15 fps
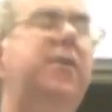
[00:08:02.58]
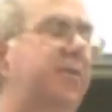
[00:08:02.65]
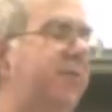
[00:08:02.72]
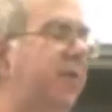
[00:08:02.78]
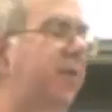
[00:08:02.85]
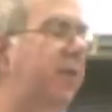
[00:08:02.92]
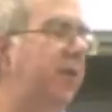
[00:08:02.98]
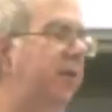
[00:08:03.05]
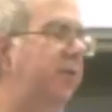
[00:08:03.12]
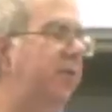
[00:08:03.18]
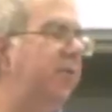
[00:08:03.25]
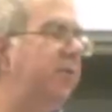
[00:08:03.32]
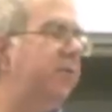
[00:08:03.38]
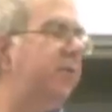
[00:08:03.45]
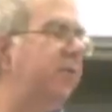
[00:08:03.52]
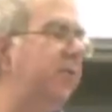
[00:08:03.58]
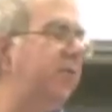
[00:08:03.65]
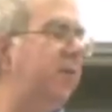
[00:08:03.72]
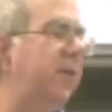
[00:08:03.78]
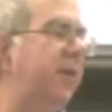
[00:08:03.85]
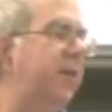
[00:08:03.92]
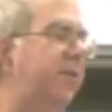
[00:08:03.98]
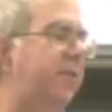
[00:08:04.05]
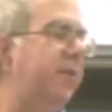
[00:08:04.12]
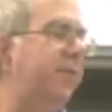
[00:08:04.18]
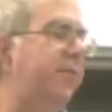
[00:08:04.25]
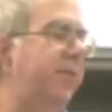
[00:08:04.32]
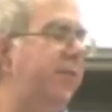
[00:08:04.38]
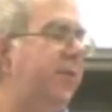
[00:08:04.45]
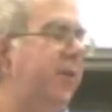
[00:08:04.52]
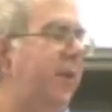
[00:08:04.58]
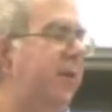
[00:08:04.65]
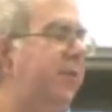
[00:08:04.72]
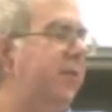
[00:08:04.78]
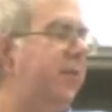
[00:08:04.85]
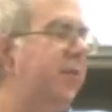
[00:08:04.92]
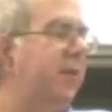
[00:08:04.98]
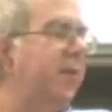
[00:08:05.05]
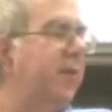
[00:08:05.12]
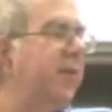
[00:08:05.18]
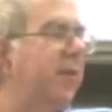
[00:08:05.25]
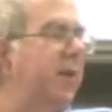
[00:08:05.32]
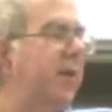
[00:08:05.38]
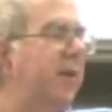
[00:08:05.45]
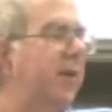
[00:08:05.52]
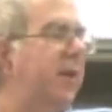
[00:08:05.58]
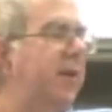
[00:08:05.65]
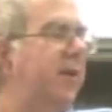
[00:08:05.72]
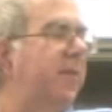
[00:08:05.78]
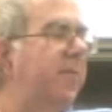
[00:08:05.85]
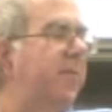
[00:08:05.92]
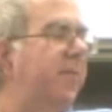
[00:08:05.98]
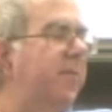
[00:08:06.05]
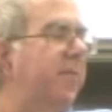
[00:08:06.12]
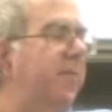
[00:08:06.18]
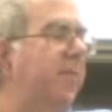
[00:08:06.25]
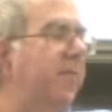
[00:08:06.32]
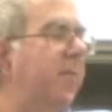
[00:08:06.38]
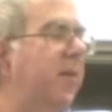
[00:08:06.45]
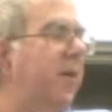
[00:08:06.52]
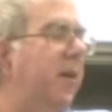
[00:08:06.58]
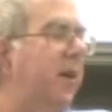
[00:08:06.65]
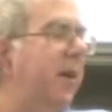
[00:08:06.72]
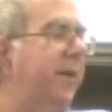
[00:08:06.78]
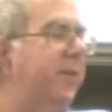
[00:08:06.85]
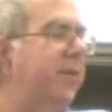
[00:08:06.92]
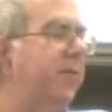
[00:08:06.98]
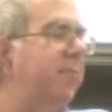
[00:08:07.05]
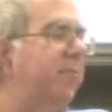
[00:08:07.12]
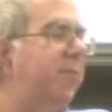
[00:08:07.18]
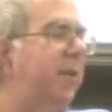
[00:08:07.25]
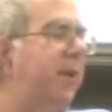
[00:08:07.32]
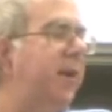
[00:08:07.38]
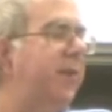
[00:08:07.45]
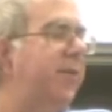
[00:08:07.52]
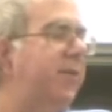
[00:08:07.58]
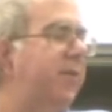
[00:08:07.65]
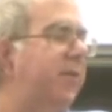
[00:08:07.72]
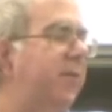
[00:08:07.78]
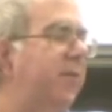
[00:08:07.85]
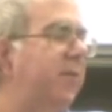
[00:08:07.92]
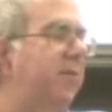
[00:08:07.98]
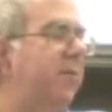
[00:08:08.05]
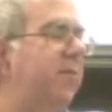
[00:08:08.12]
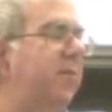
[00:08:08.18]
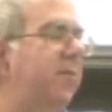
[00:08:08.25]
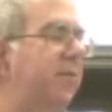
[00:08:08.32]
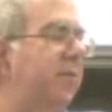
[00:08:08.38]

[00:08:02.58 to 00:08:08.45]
a solute, all these different things. I don't plan to